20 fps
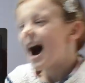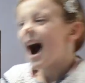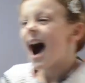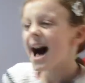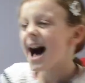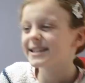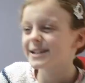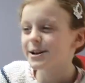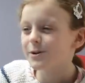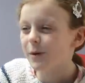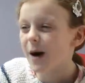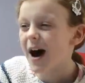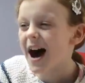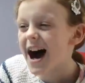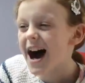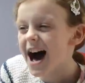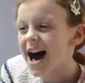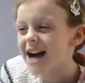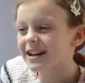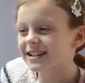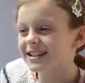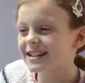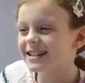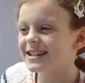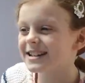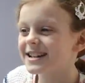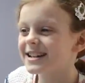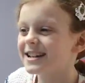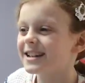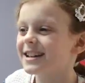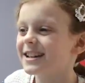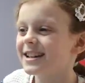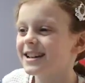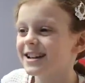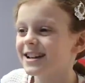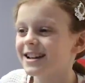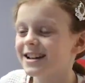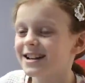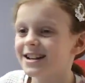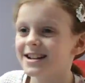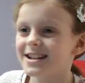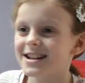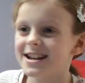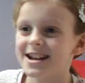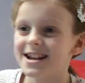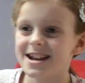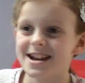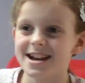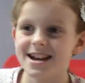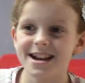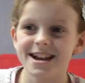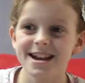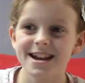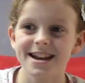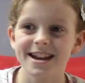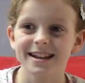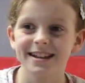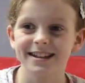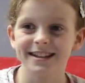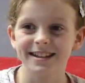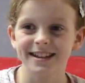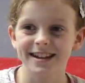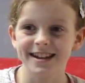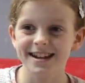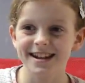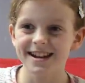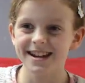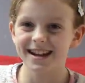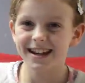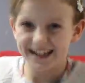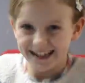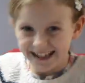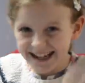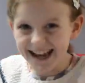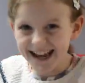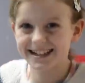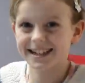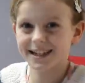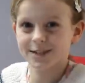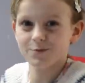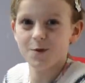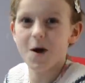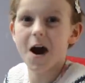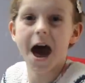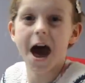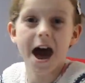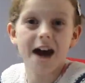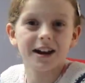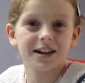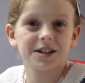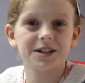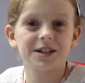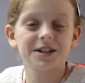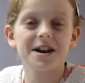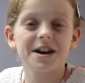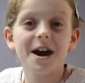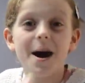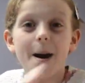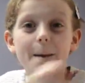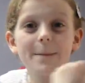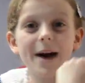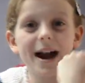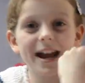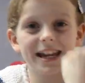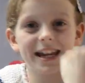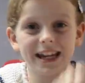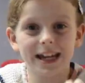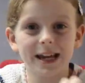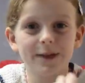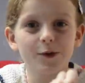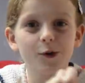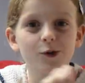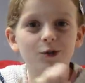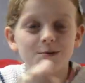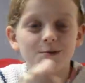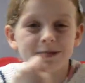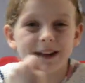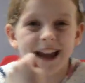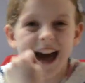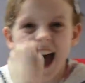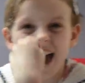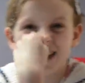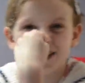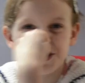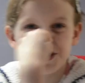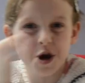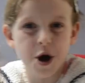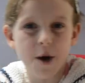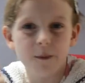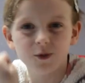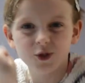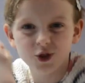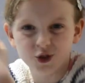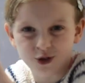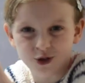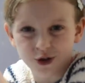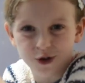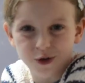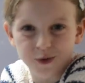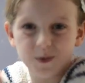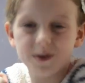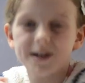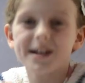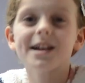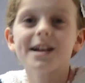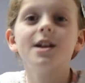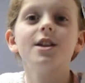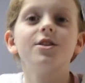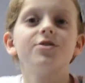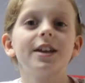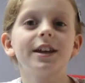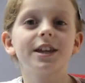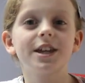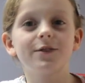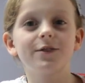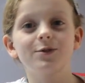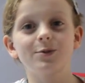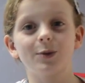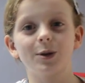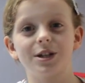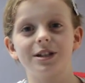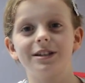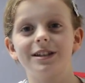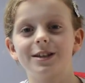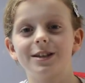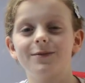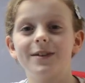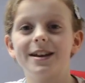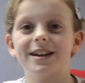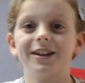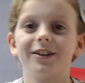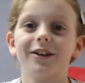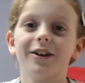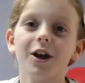Has it worked? Yes! Yes, it's worked! My evil plan come true. Thank you for watching this video.